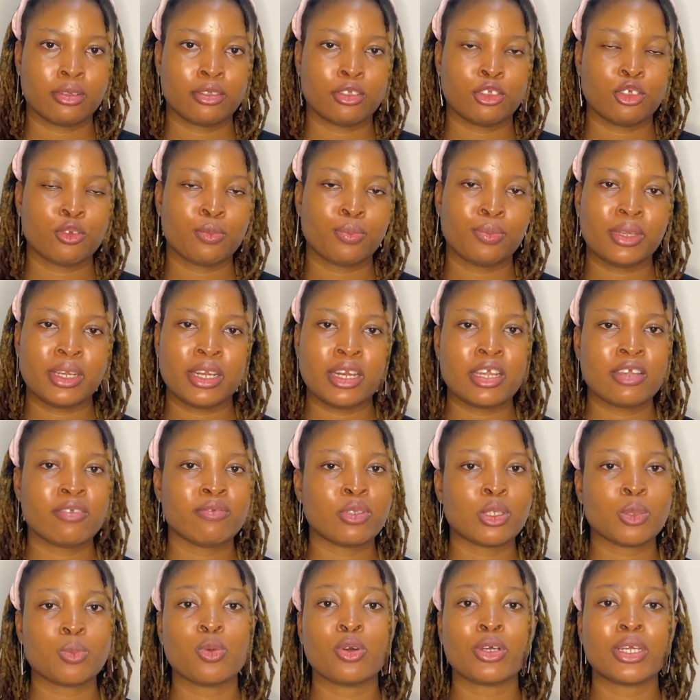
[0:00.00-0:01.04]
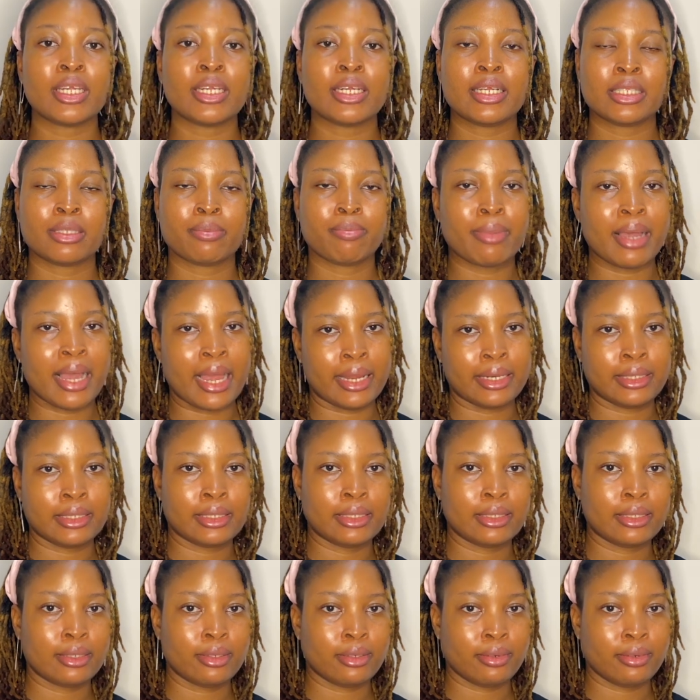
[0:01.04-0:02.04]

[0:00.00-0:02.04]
You believe smoking is bad,